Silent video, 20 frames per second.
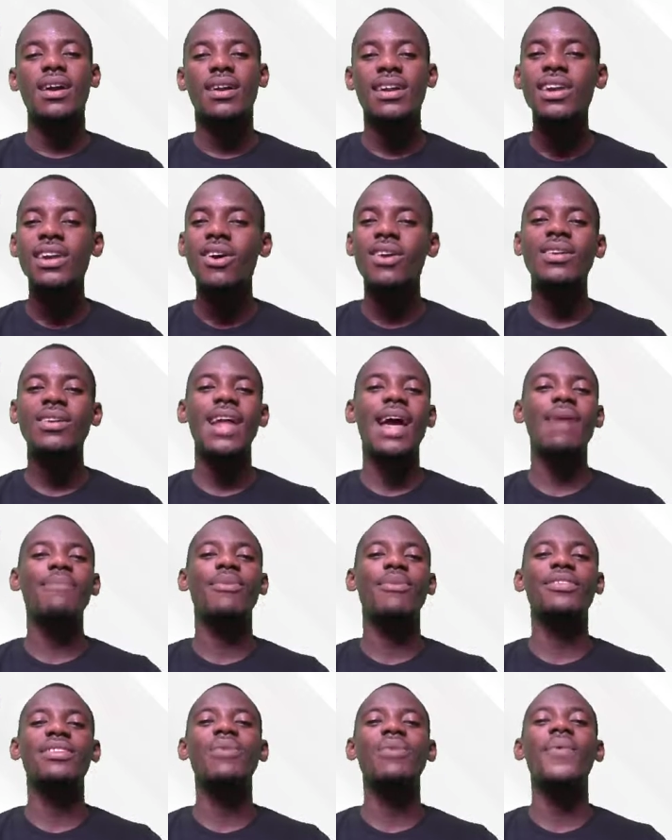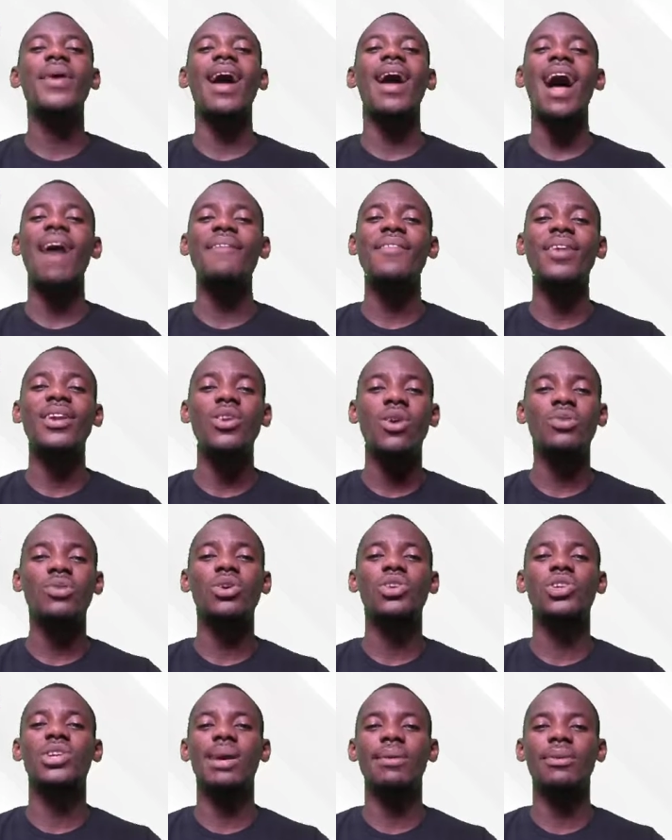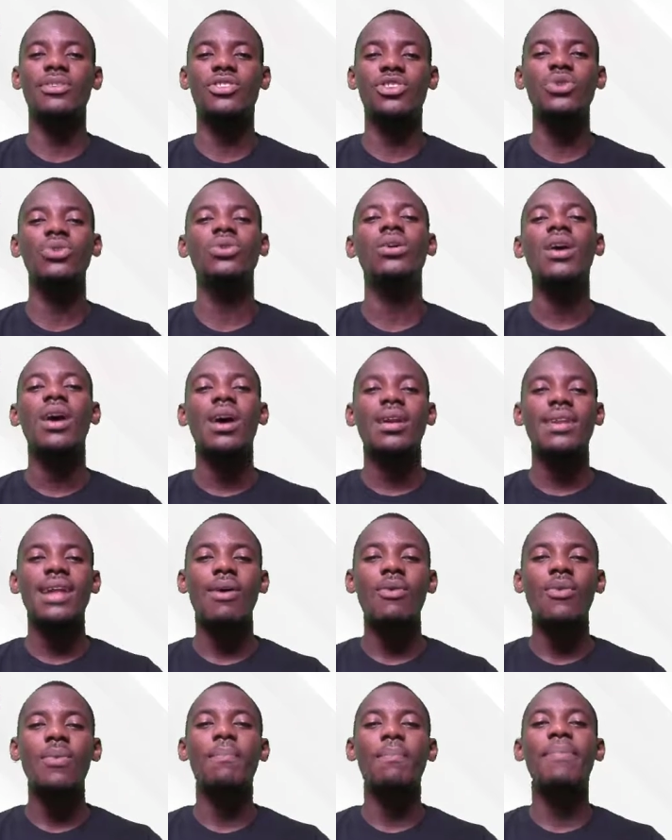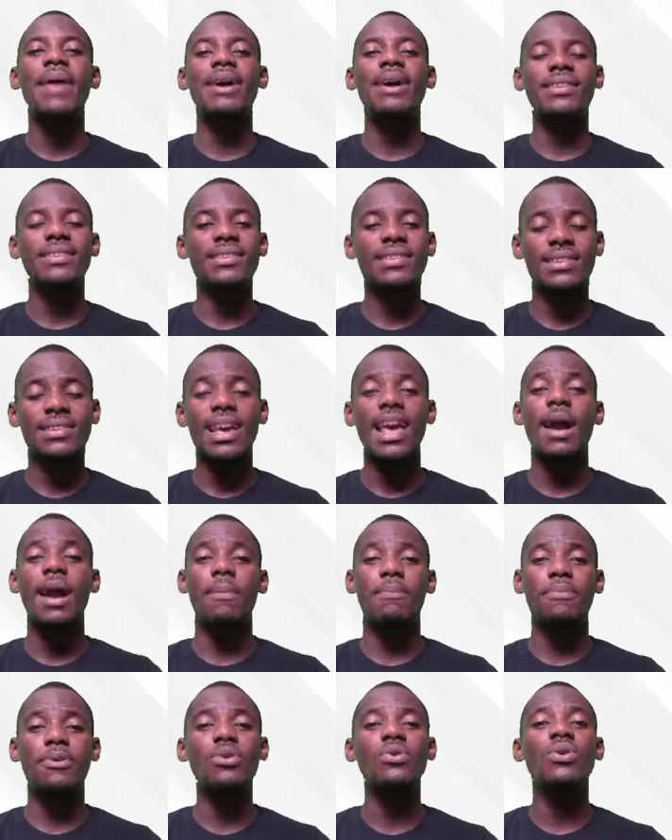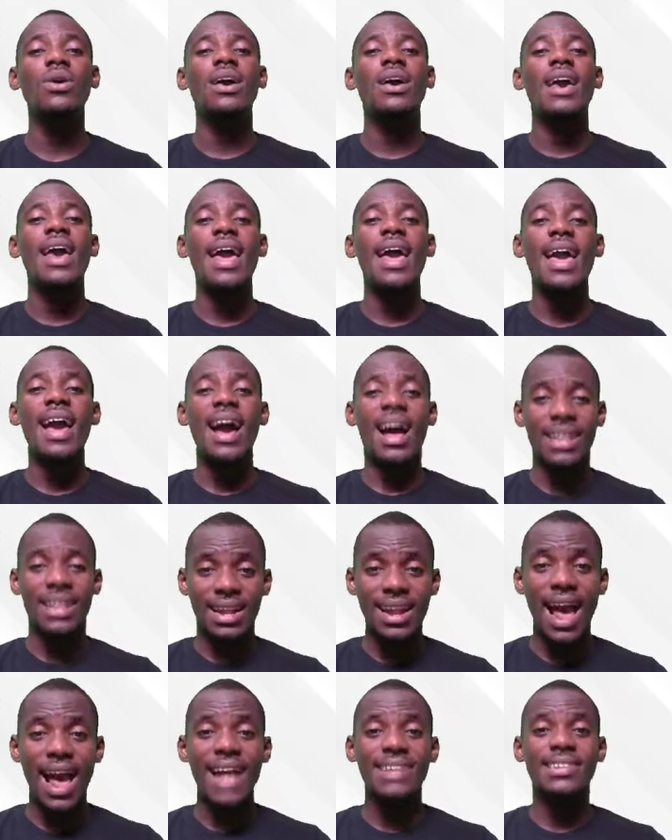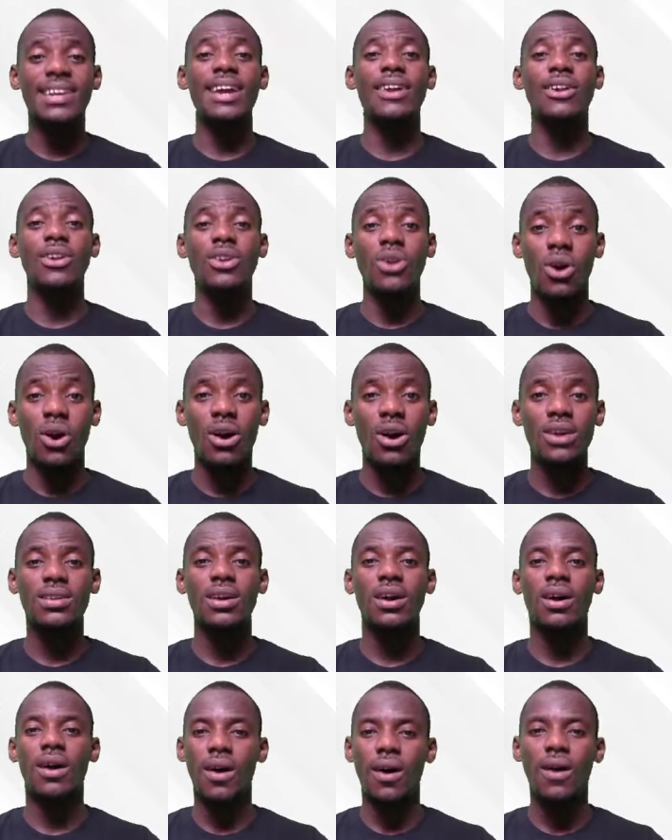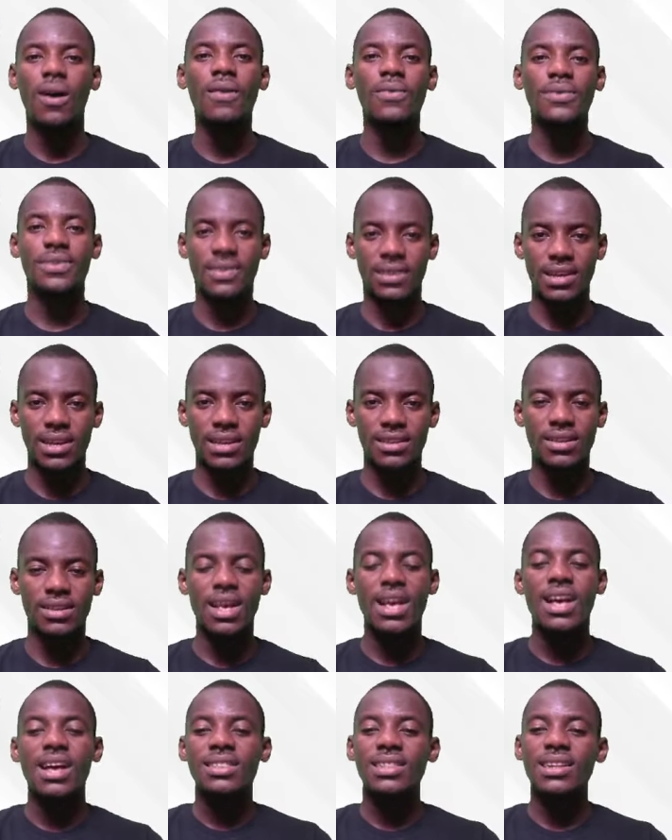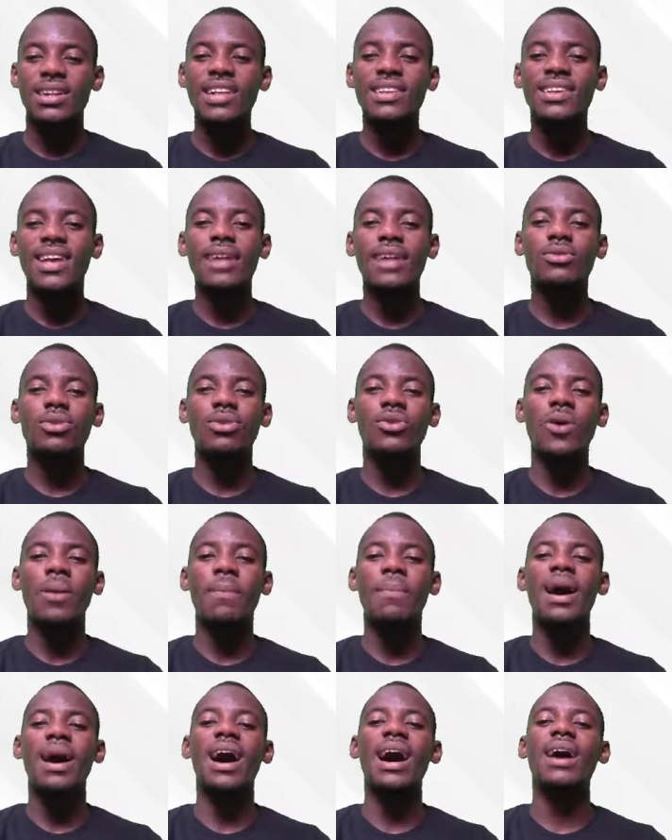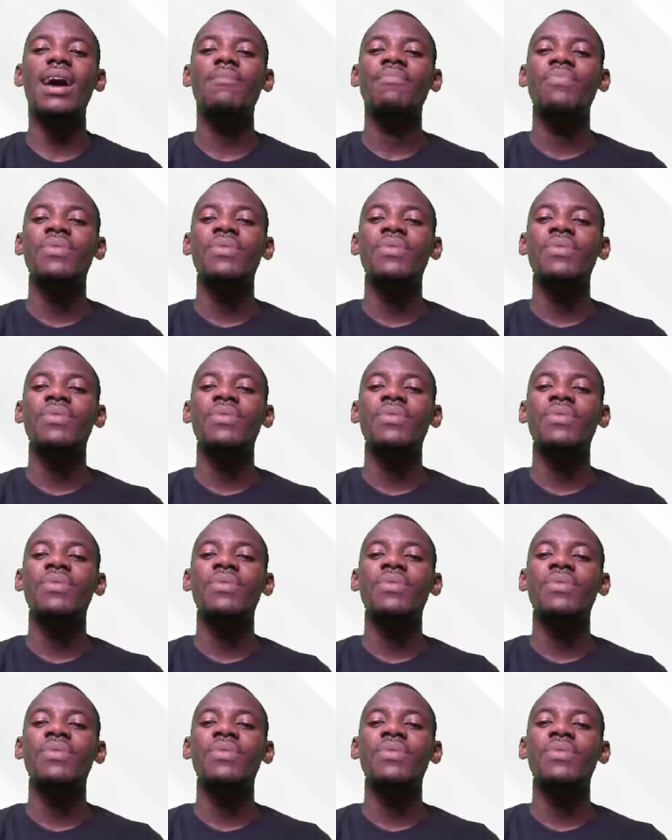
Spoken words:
click on the like button. We have a lot to share with you that will best help you analyze a lot of things. Now, let's get to number